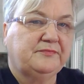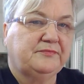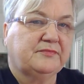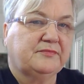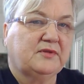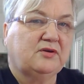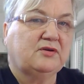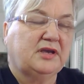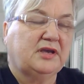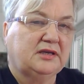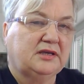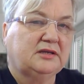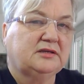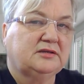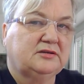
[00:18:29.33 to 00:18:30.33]
okay.
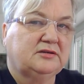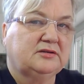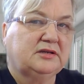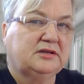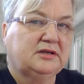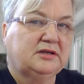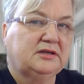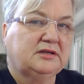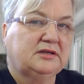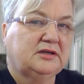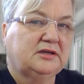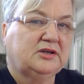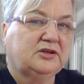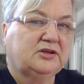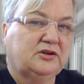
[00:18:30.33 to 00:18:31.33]

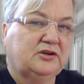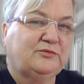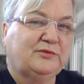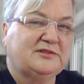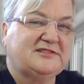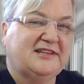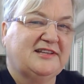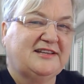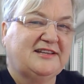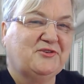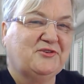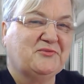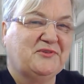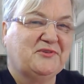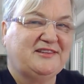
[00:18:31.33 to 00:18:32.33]
Good. It was nice
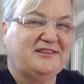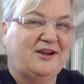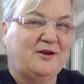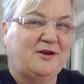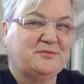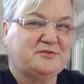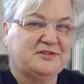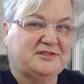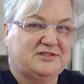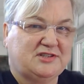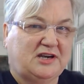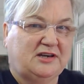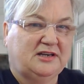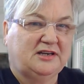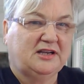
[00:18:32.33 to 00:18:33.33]
knowing what the options
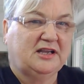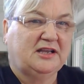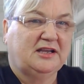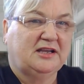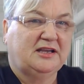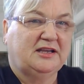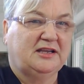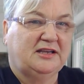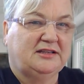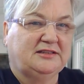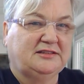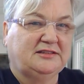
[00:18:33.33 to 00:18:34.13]
are, and